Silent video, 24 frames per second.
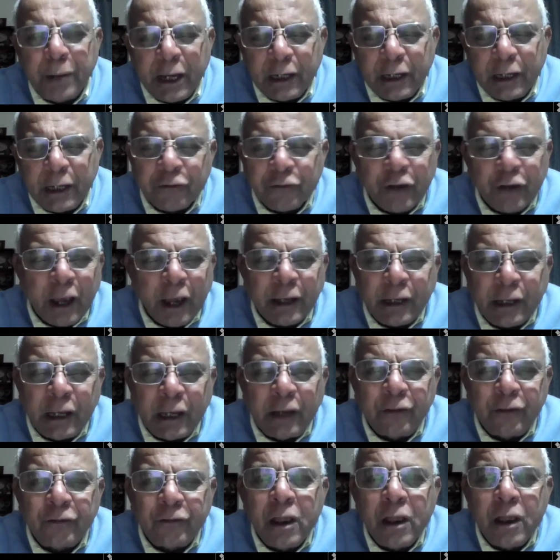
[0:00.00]
meet the
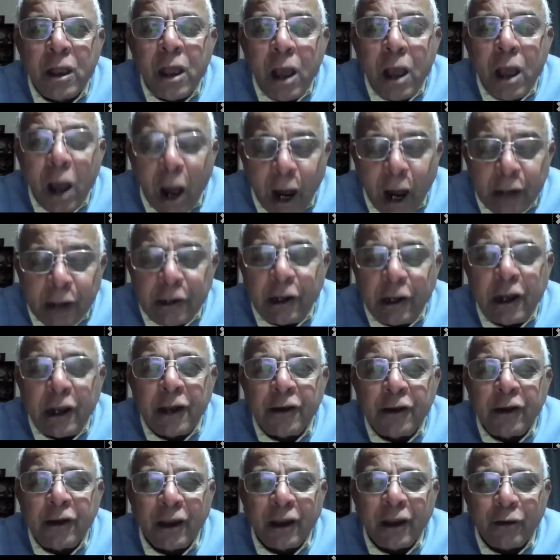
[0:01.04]
Chinese
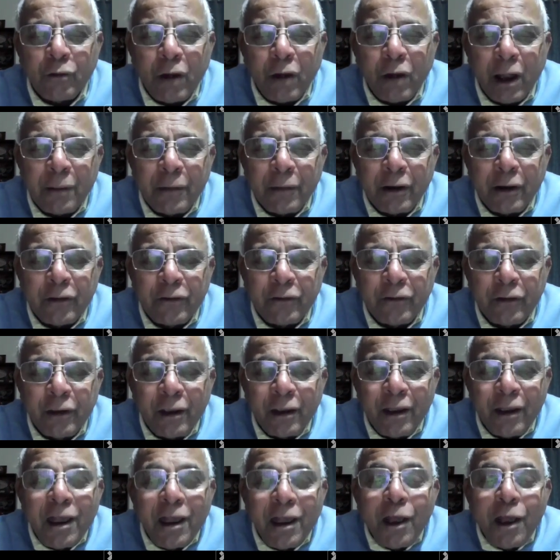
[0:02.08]
artillery requirements.